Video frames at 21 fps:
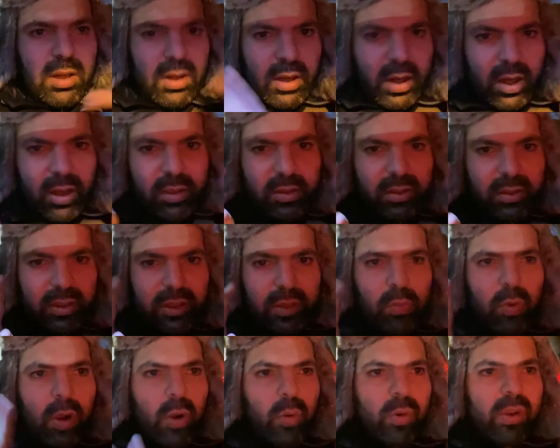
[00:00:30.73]
utterly
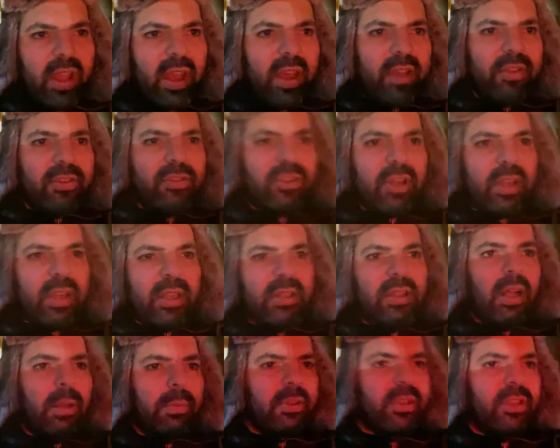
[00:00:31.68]
woke
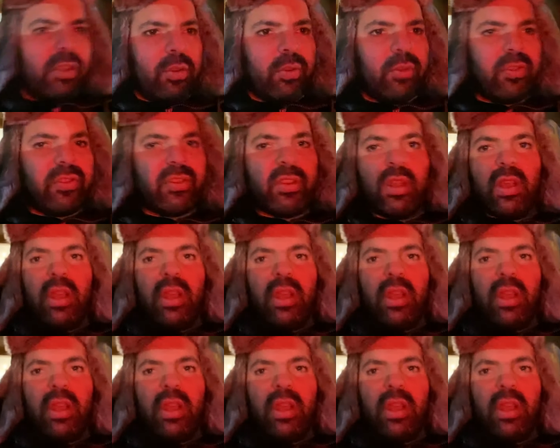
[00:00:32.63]
SJWs,